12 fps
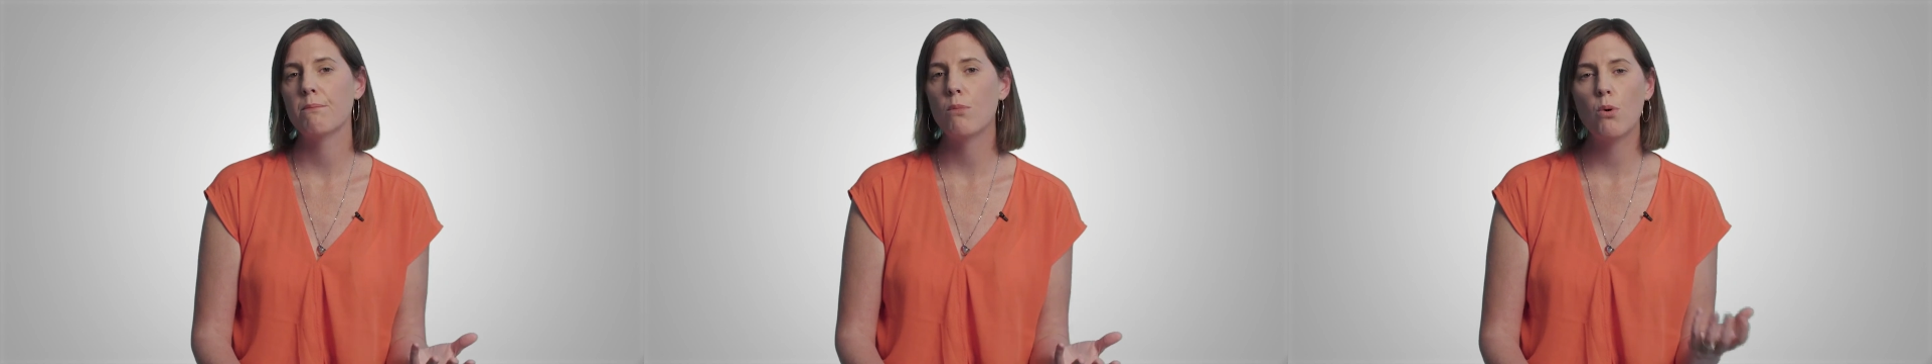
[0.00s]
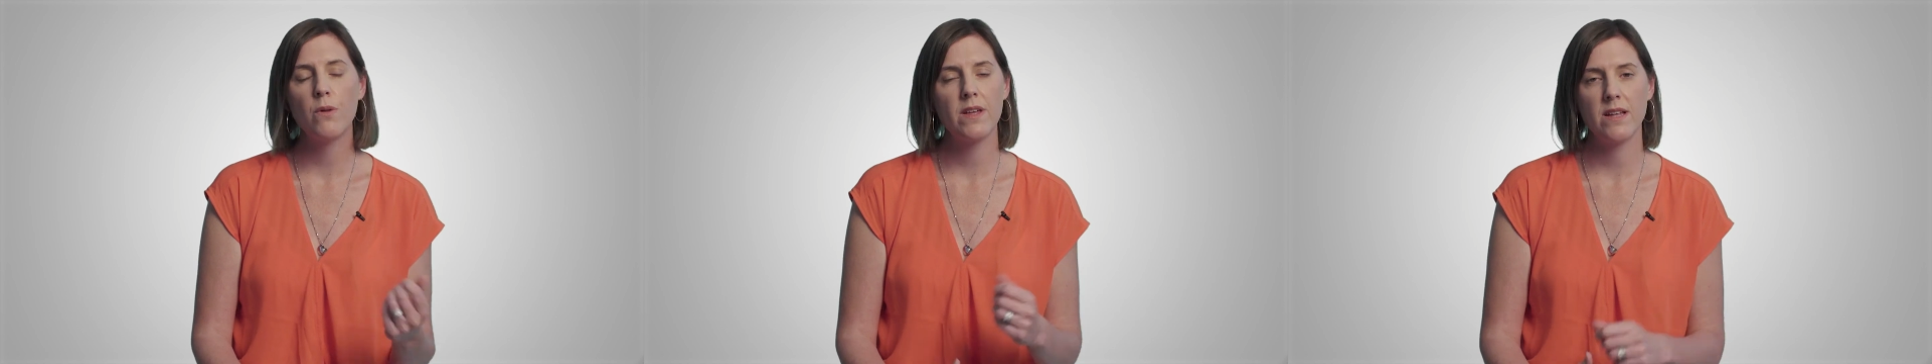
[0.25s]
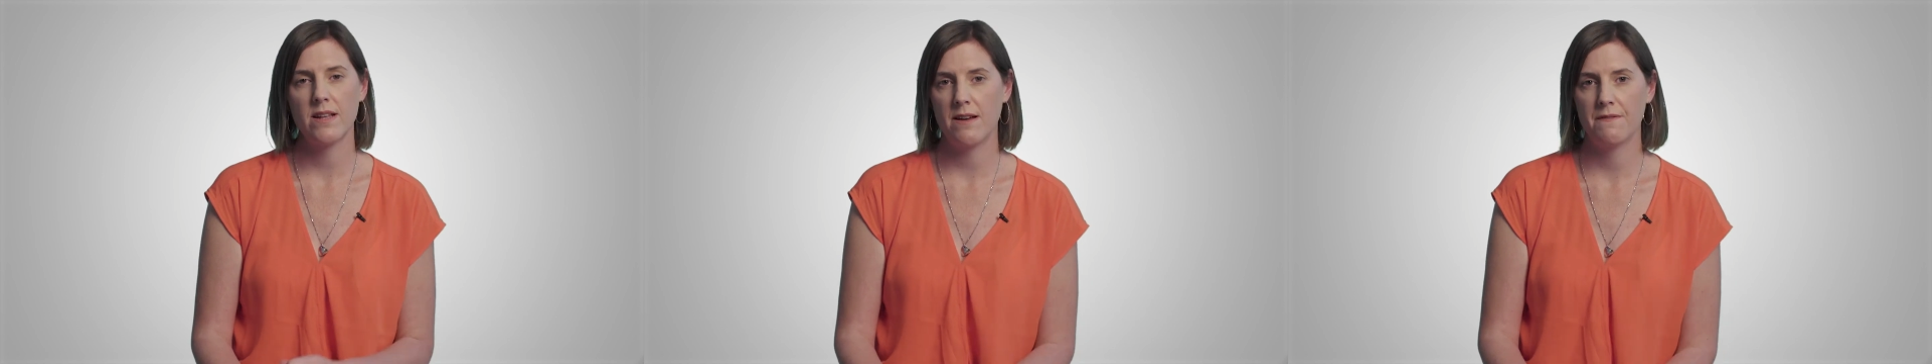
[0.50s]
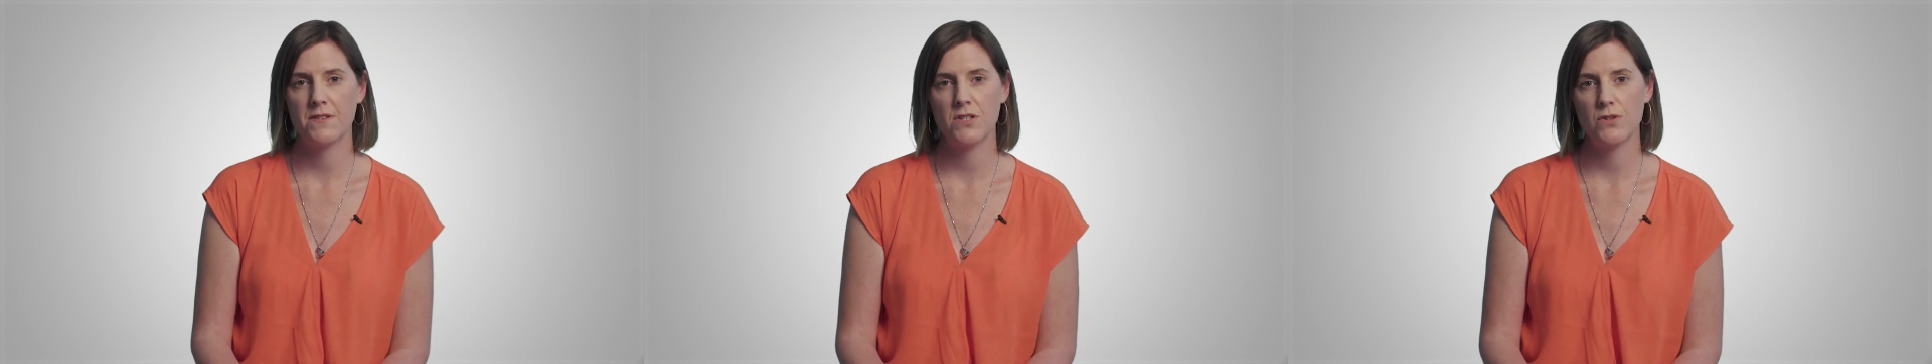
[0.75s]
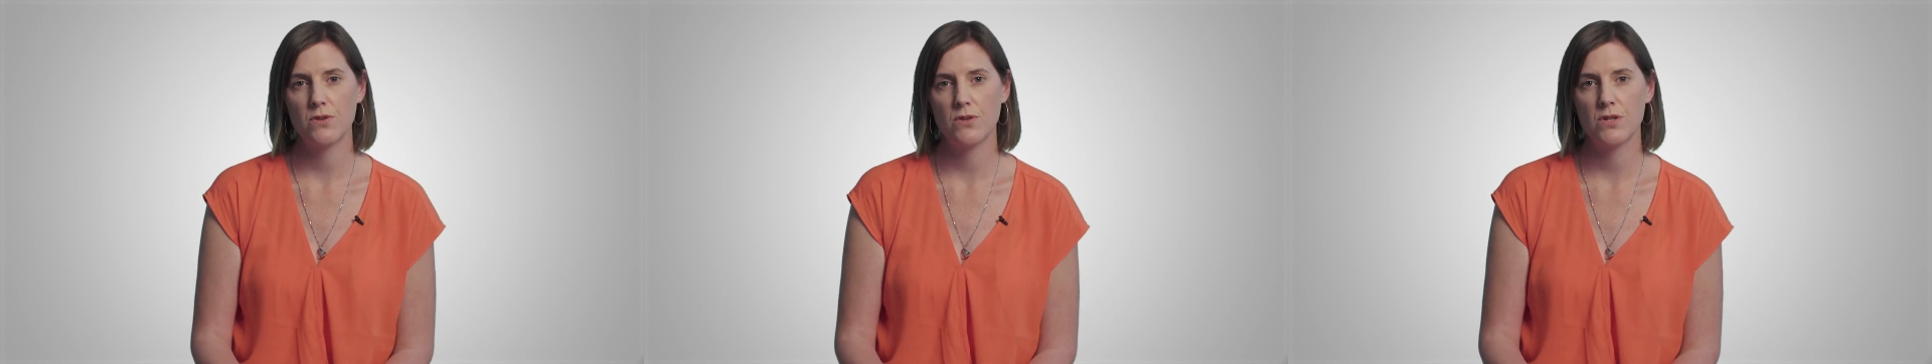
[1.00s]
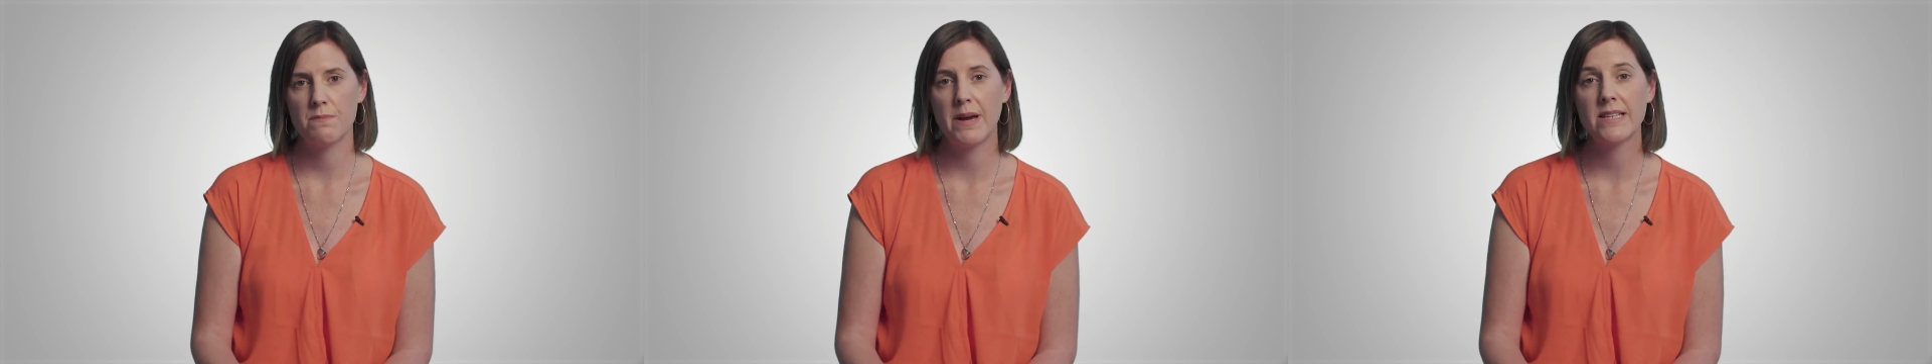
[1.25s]
more than enough
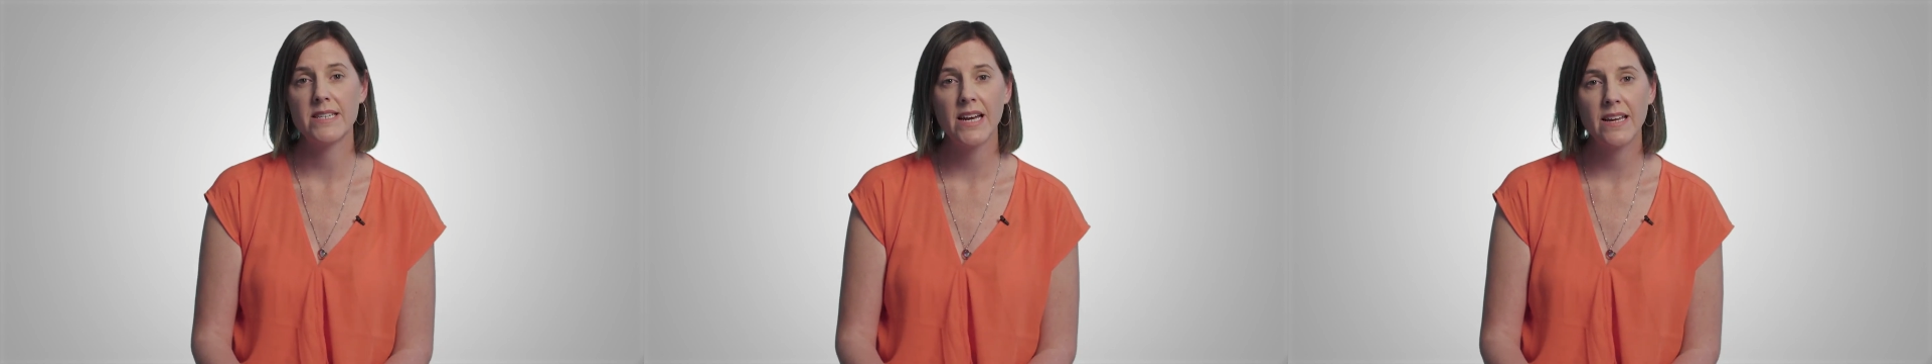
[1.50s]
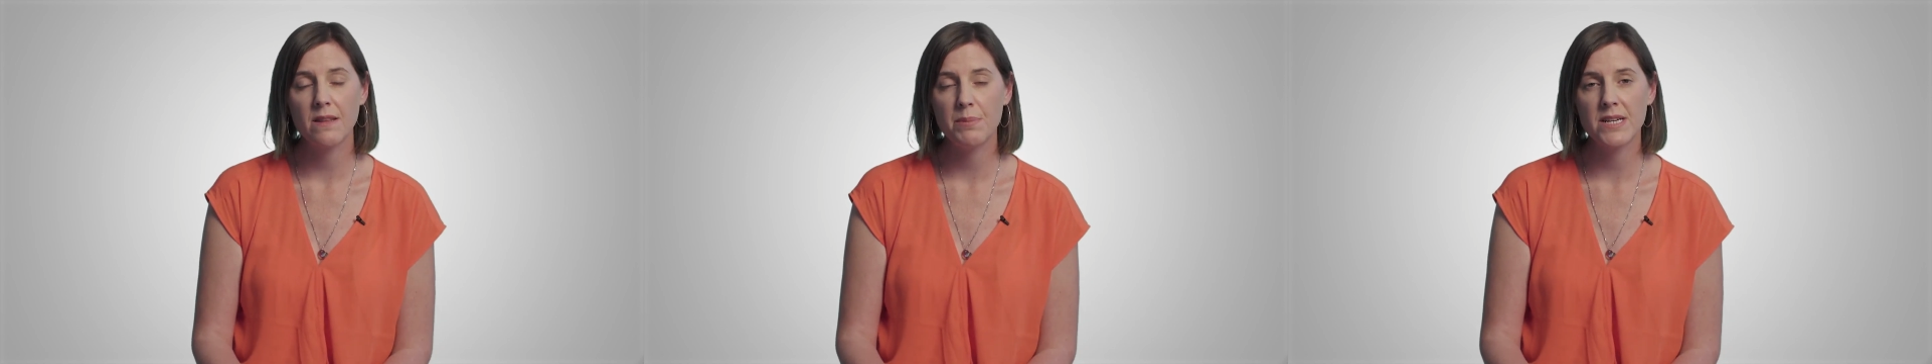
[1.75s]
to maintain the